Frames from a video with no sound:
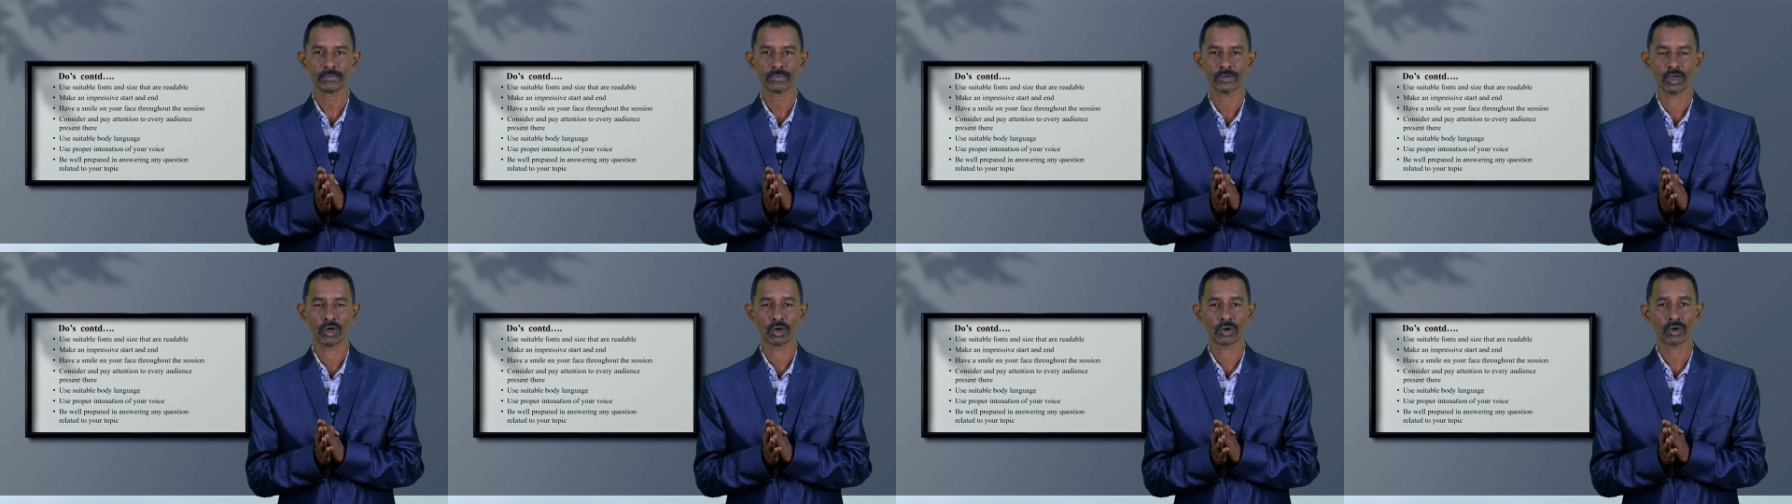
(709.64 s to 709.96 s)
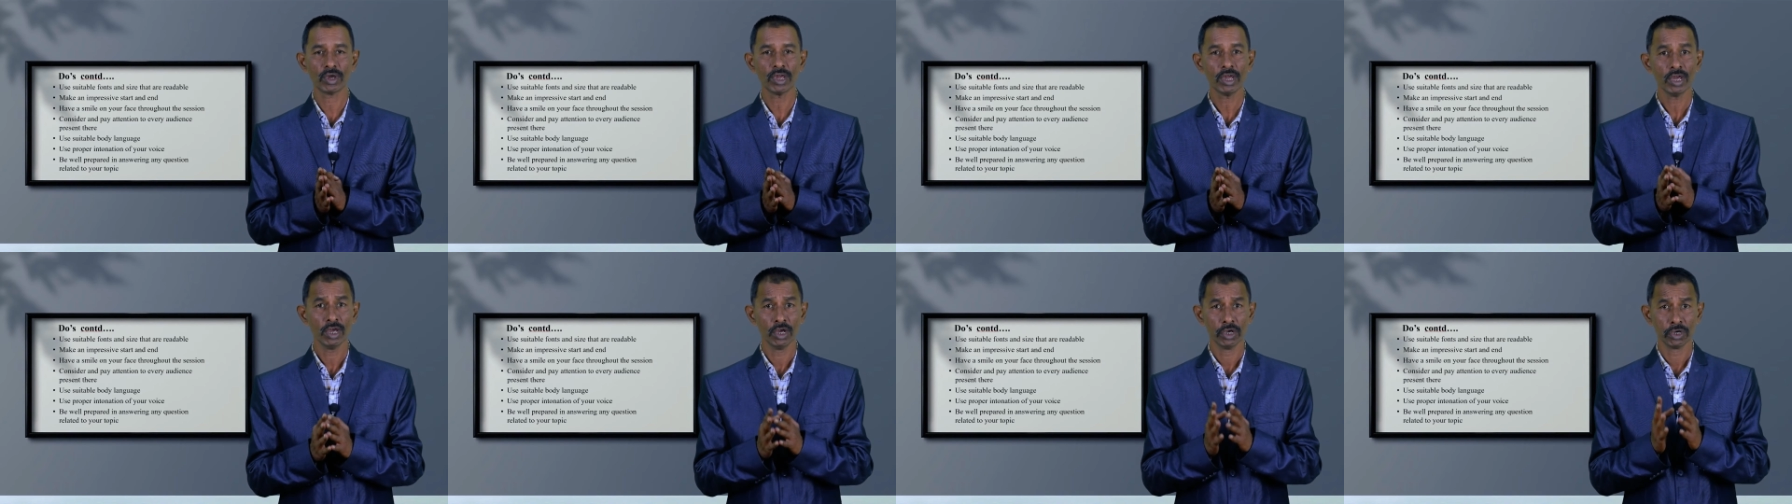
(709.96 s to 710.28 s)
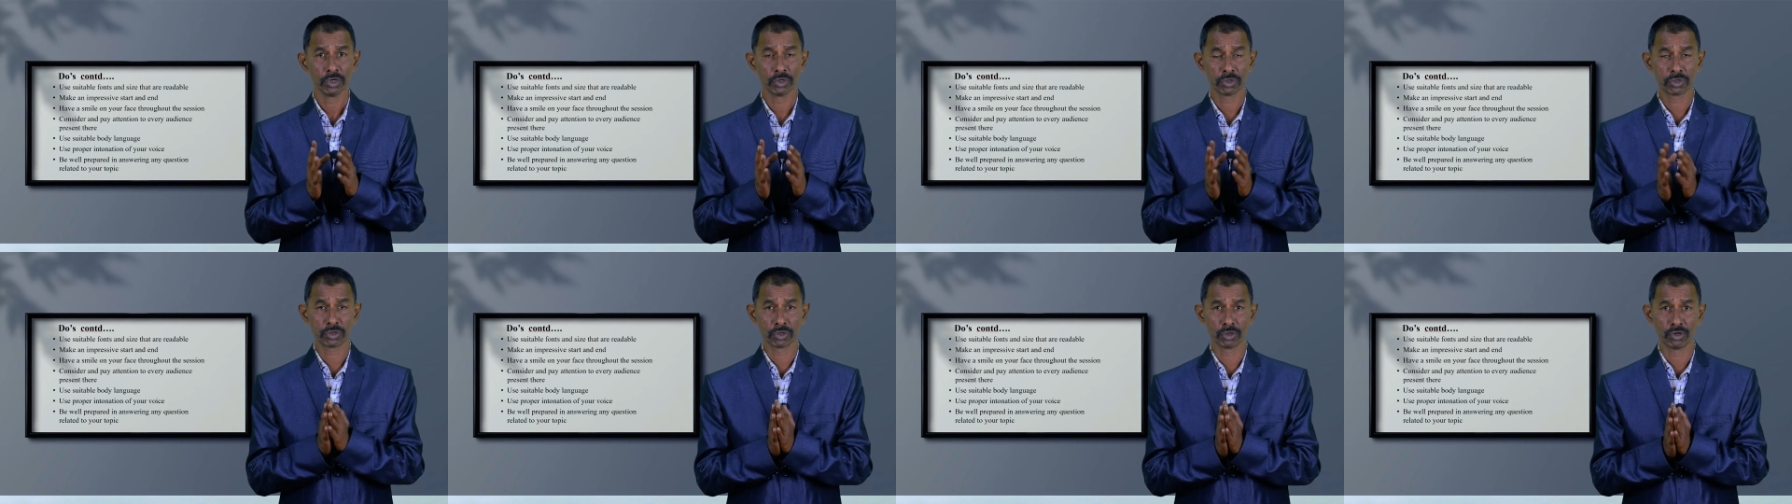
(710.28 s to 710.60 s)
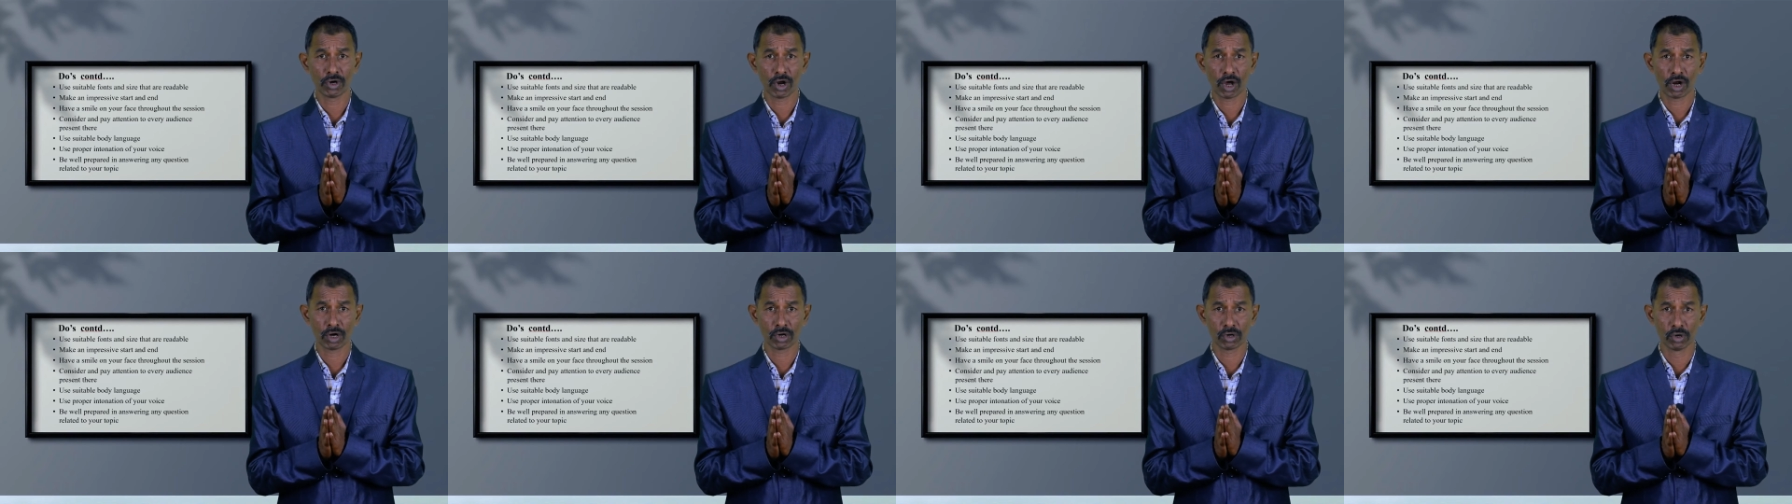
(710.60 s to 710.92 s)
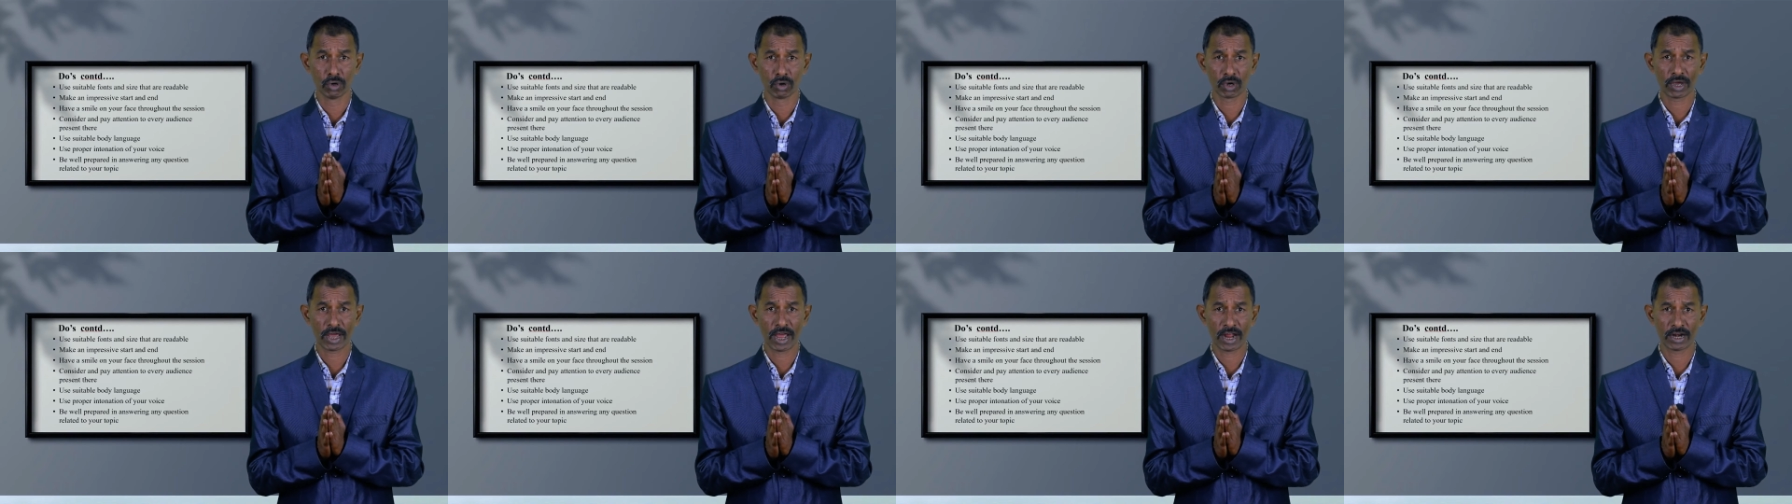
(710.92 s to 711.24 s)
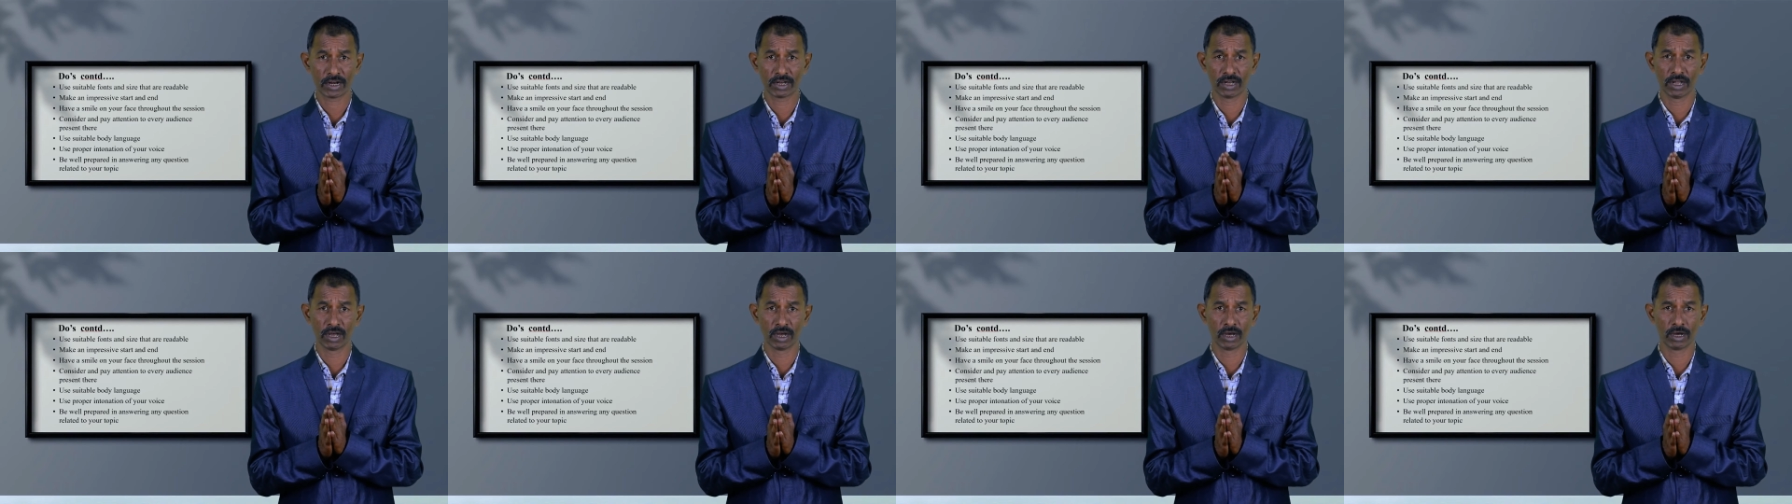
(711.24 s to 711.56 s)
Okay, you should not look
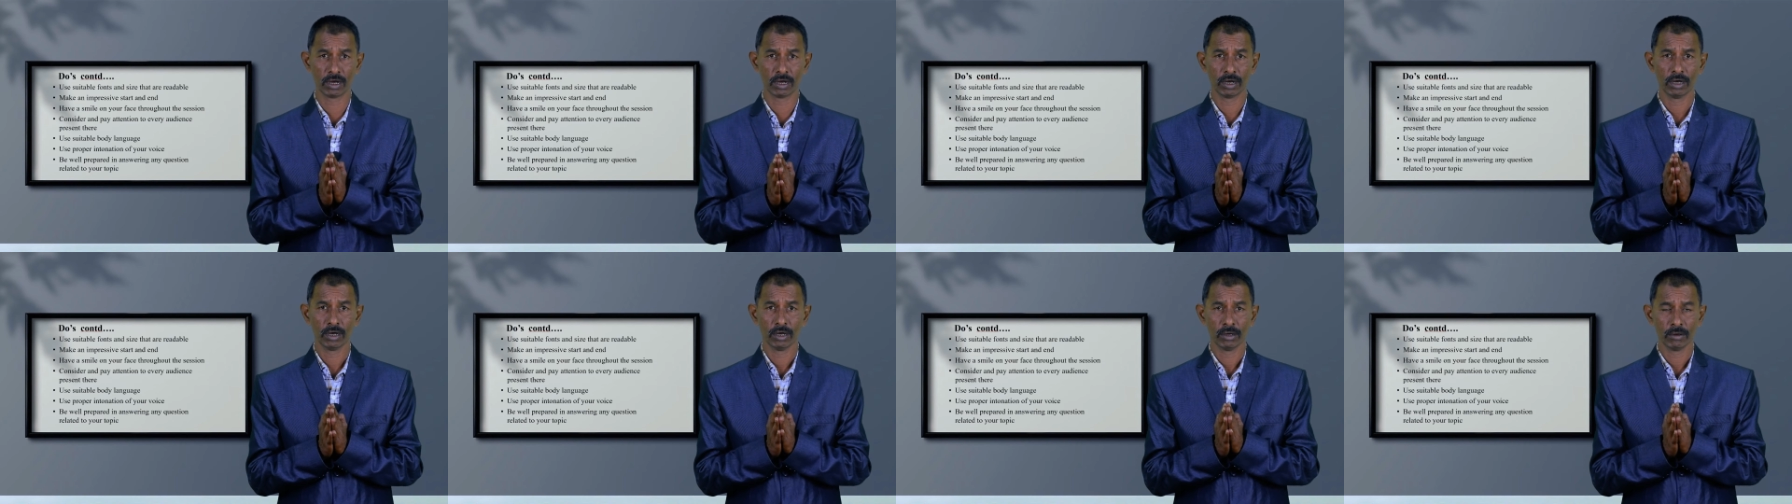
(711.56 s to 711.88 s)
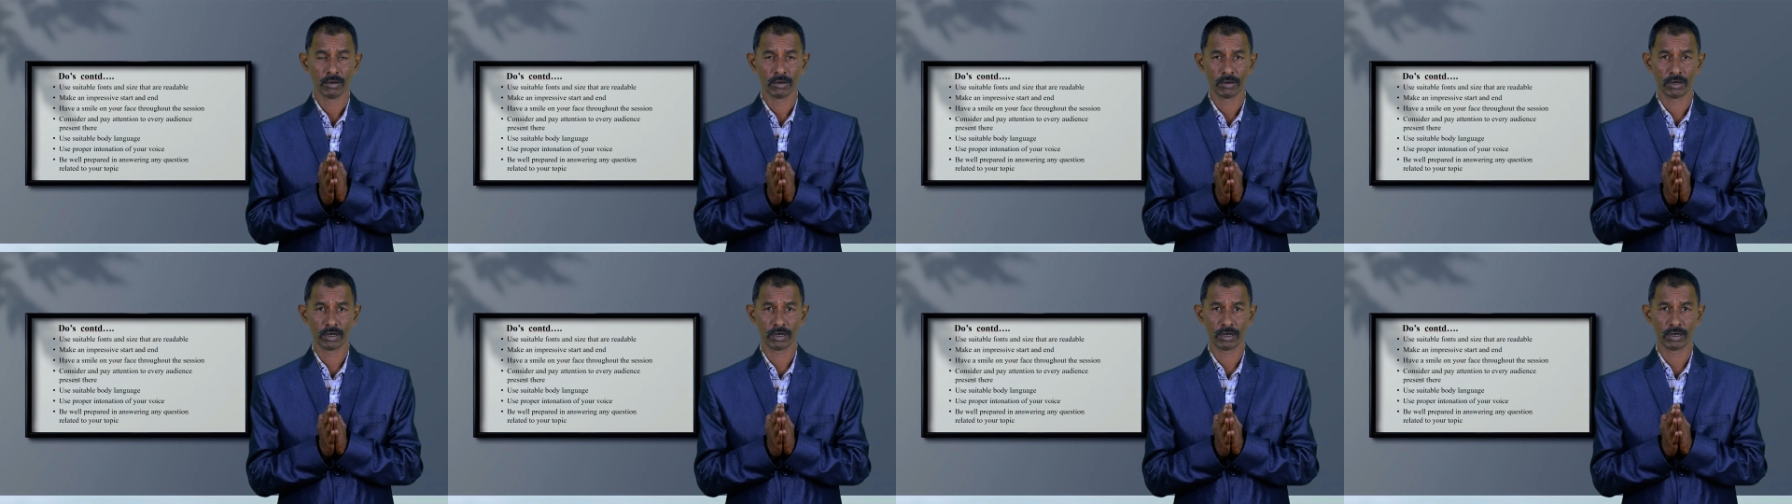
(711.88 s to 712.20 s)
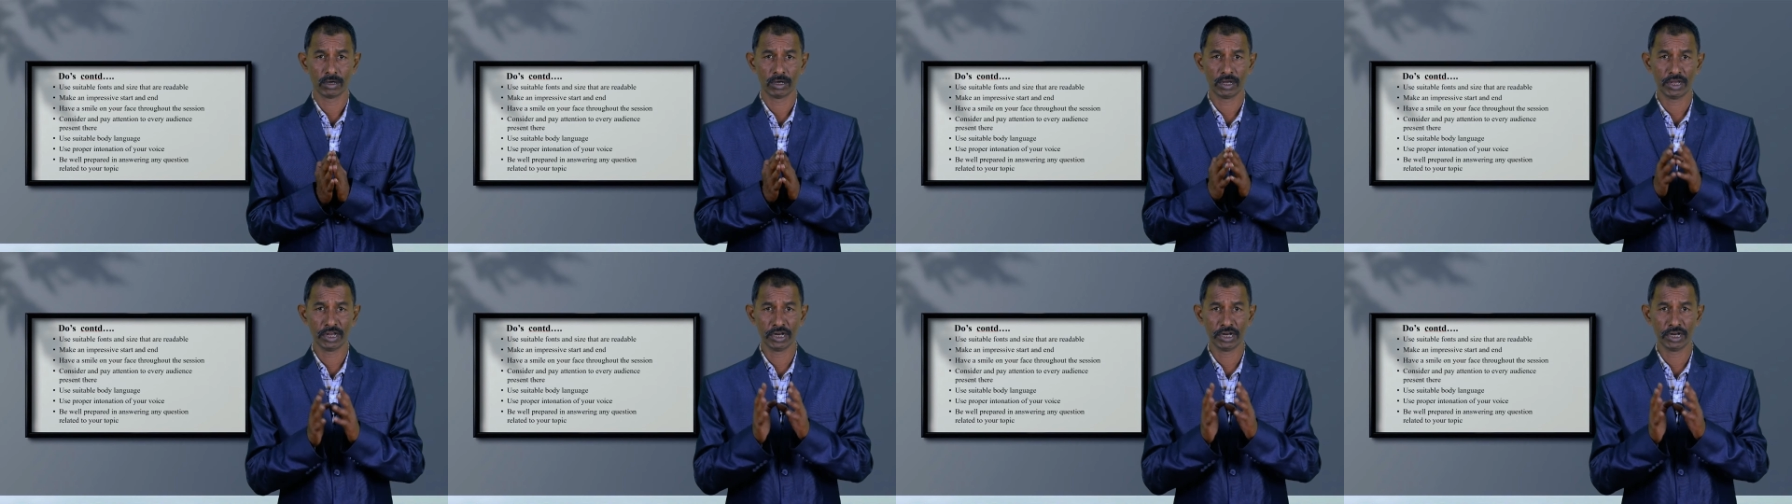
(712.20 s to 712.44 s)
at the